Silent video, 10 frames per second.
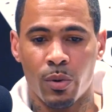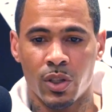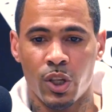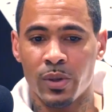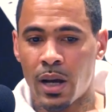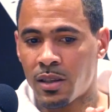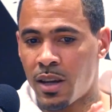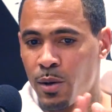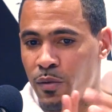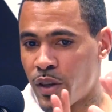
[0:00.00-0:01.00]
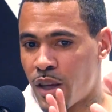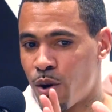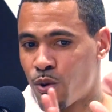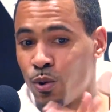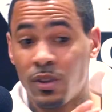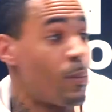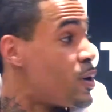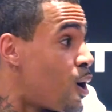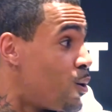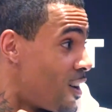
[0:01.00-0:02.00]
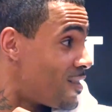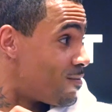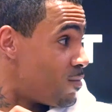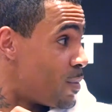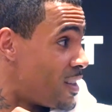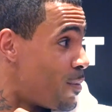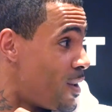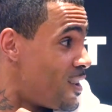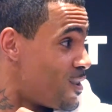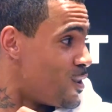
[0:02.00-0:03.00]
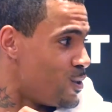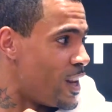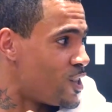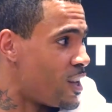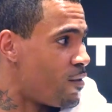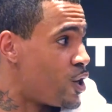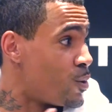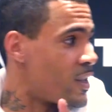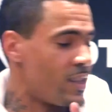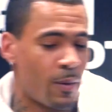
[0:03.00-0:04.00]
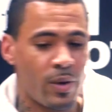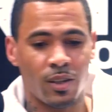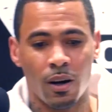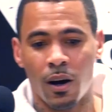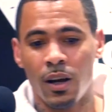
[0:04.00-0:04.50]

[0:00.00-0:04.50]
She was outside with a girl called Debbie Coda. Remember Debbie? Who's legendary. She was in Debbie's car.